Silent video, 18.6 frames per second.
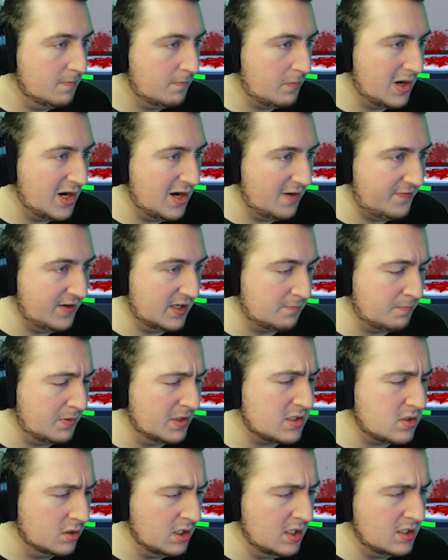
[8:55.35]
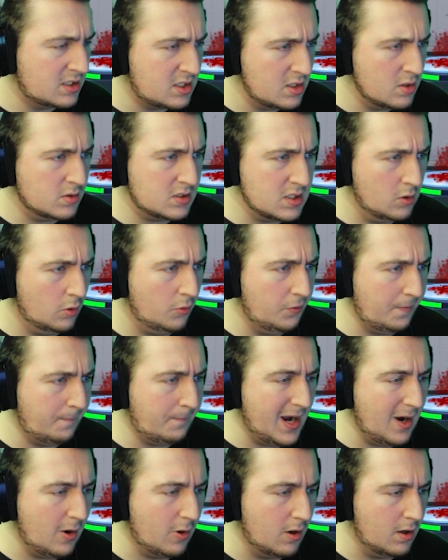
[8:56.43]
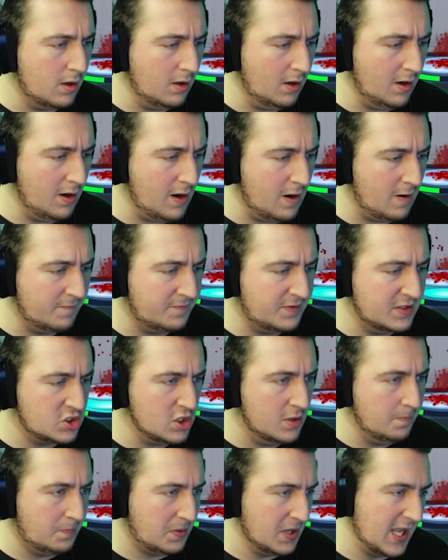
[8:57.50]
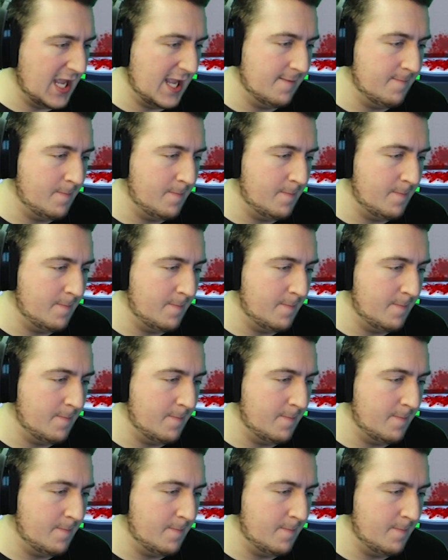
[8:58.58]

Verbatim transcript: Perfect, but it's using all the power of the jumping,